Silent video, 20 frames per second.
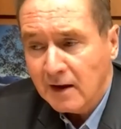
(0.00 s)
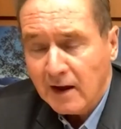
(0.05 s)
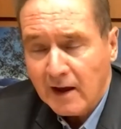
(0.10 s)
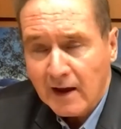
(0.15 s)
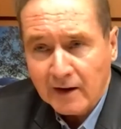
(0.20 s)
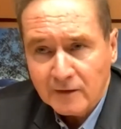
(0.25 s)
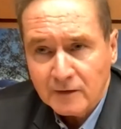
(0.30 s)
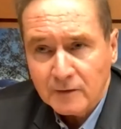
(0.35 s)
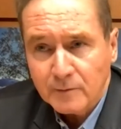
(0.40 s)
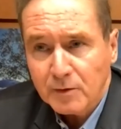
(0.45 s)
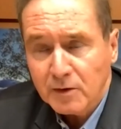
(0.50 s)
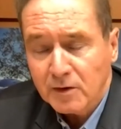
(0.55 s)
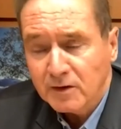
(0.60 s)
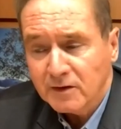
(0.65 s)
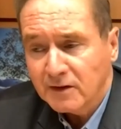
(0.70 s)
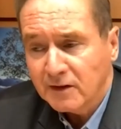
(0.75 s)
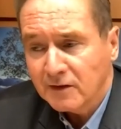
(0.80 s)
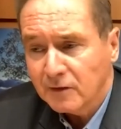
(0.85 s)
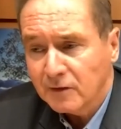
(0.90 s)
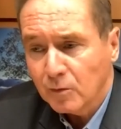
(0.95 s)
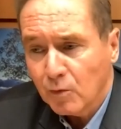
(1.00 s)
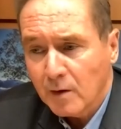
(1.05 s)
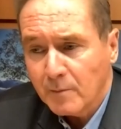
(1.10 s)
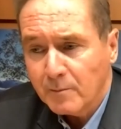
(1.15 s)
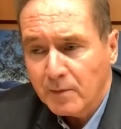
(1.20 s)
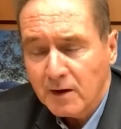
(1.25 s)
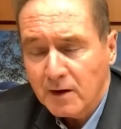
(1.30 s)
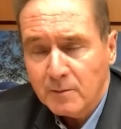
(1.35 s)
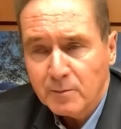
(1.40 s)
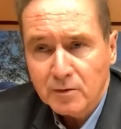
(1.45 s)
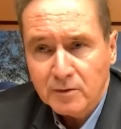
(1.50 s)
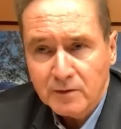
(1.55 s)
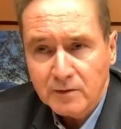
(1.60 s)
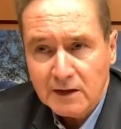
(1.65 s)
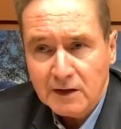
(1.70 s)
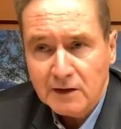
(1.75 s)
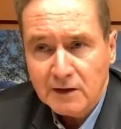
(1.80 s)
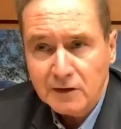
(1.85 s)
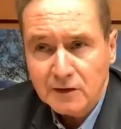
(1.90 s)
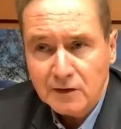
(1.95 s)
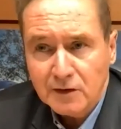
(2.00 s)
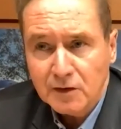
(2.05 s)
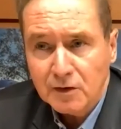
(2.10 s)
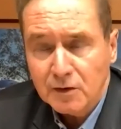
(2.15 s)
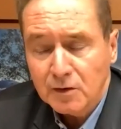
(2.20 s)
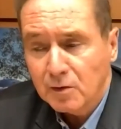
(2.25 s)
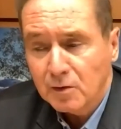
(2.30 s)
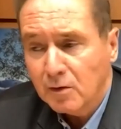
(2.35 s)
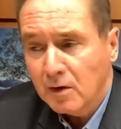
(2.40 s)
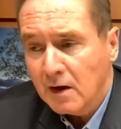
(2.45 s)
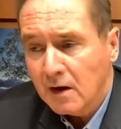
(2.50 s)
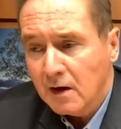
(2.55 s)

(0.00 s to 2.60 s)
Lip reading: experts, as to what people need to do